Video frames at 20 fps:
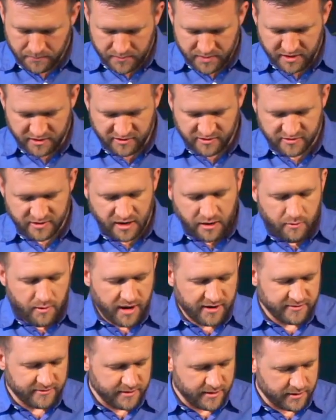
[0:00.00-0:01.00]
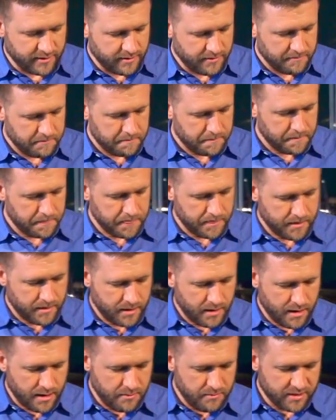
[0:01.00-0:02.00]
This is interesting
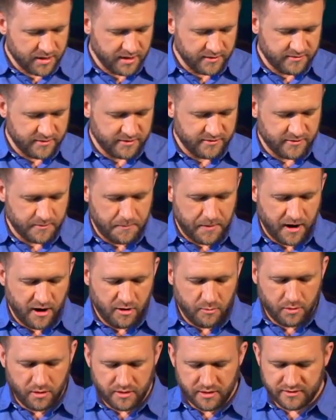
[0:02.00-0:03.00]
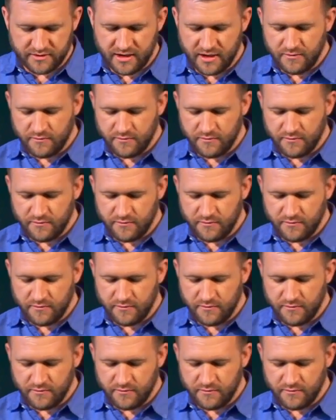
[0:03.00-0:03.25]
um, because it's the parable of the ten